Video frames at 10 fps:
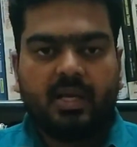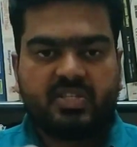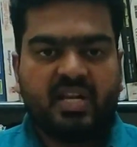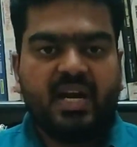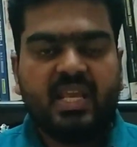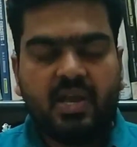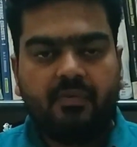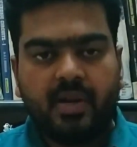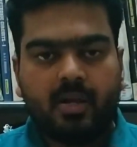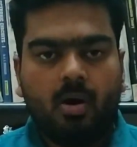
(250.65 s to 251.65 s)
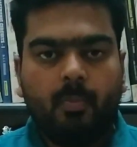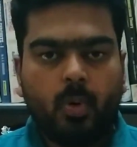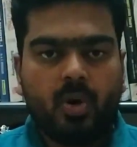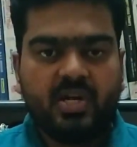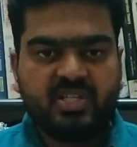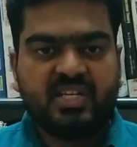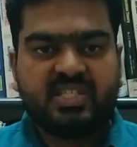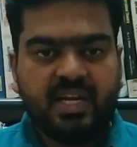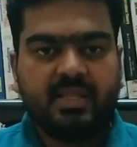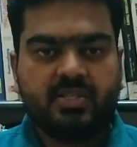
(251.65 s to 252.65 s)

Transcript: study every components inside the